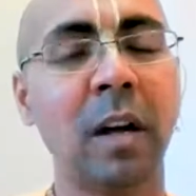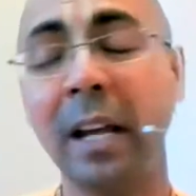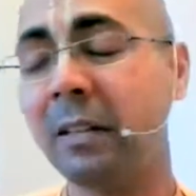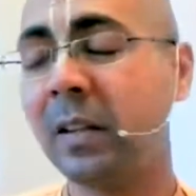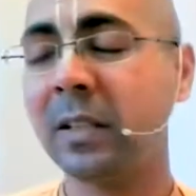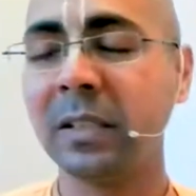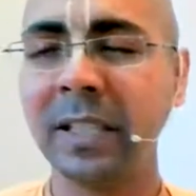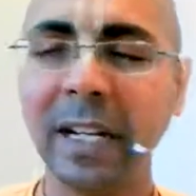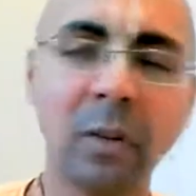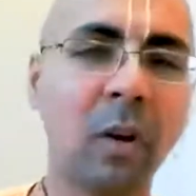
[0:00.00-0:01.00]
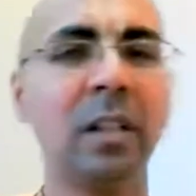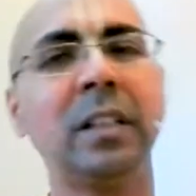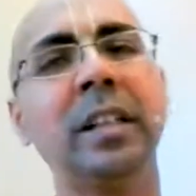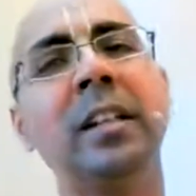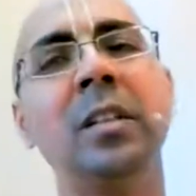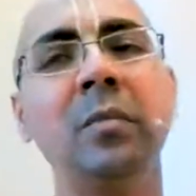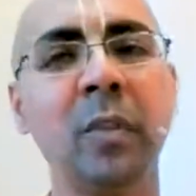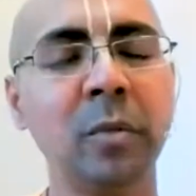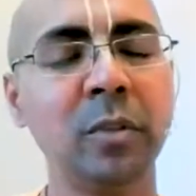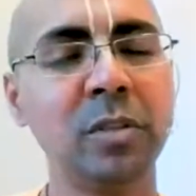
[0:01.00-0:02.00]
I will get all the kingdom
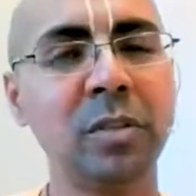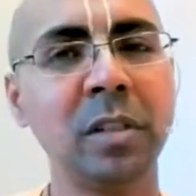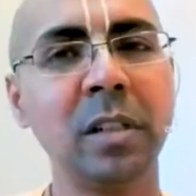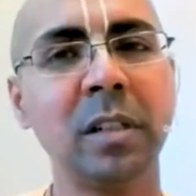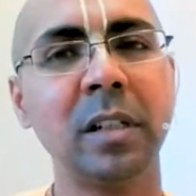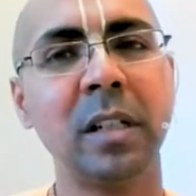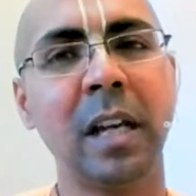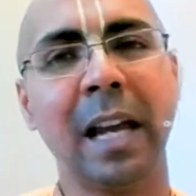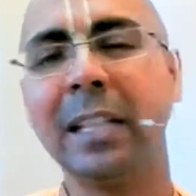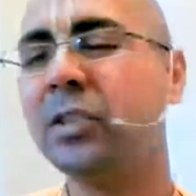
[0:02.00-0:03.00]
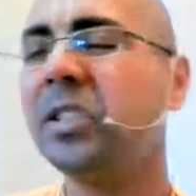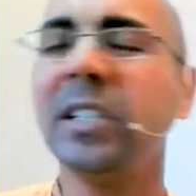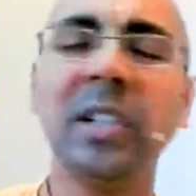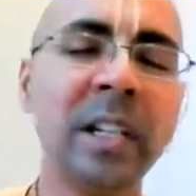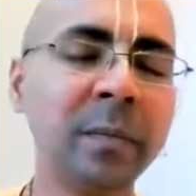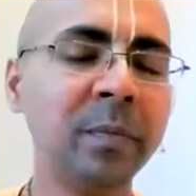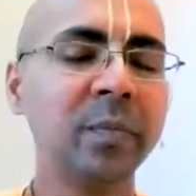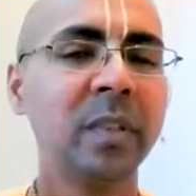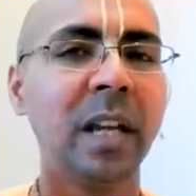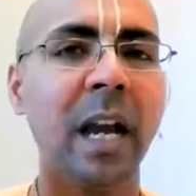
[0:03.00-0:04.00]
from Yudhishthir. I'll cheat him.
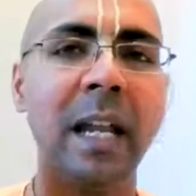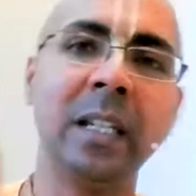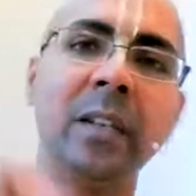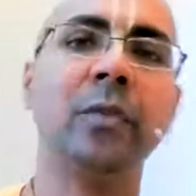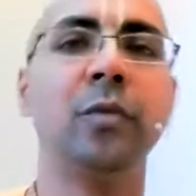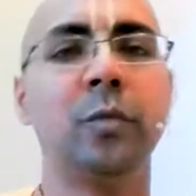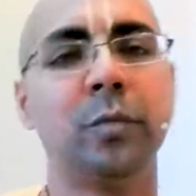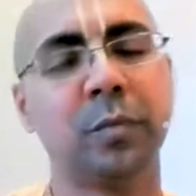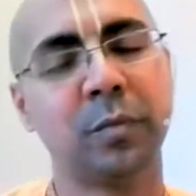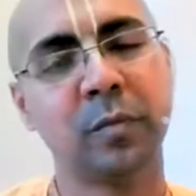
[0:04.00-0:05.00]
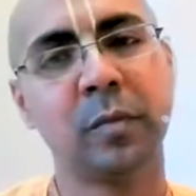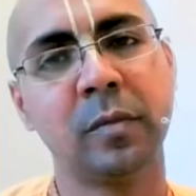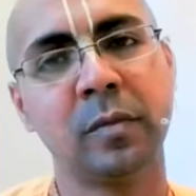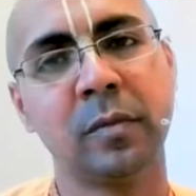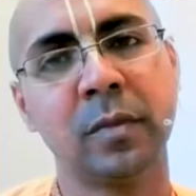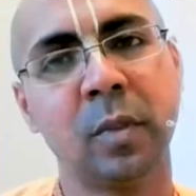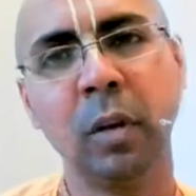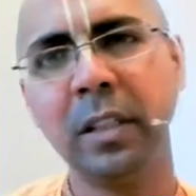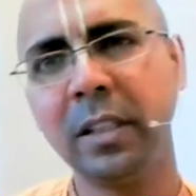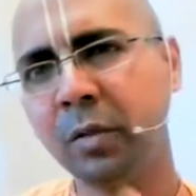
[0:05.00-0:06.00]
I'll give you.
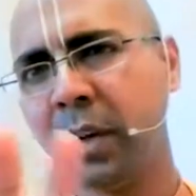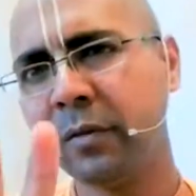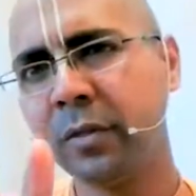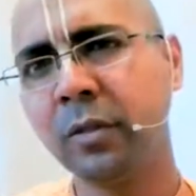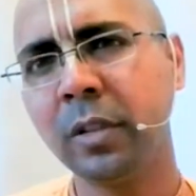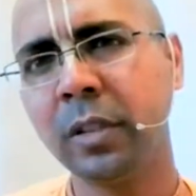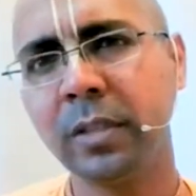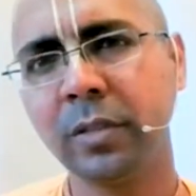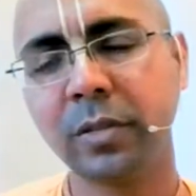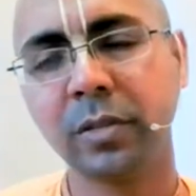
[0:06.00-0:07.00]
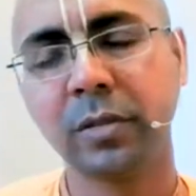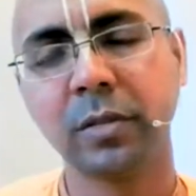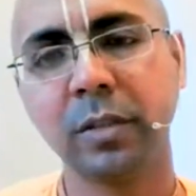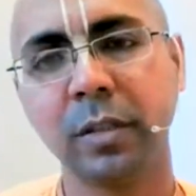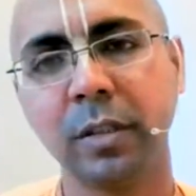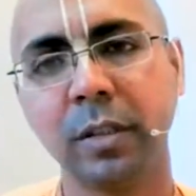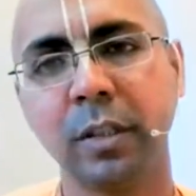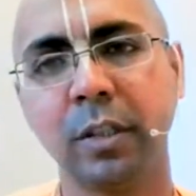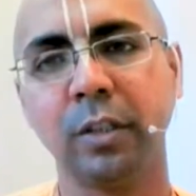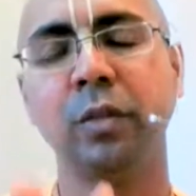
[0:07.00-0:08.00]
Only thing you have to do is
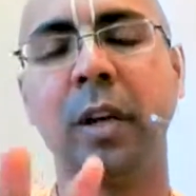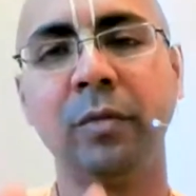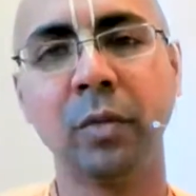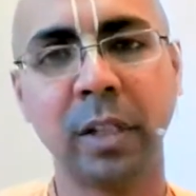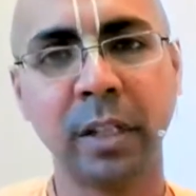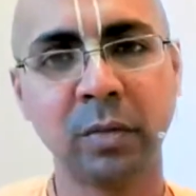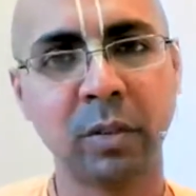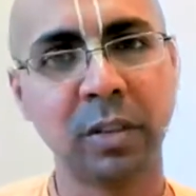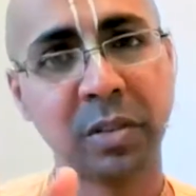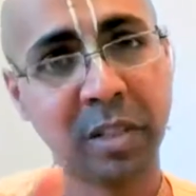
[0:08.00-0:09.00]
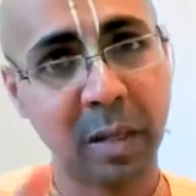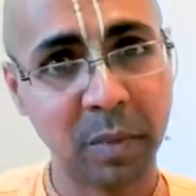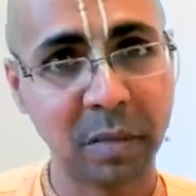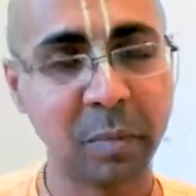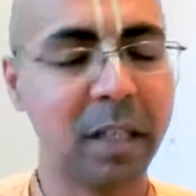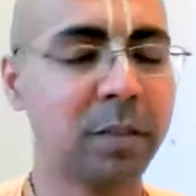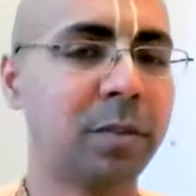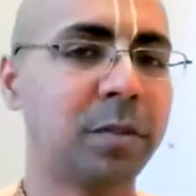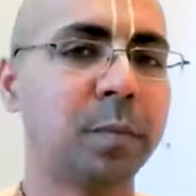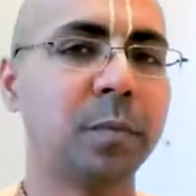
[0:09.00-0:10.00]
you have to arrange for this gambling
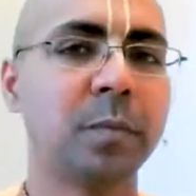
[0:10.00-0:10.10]
match."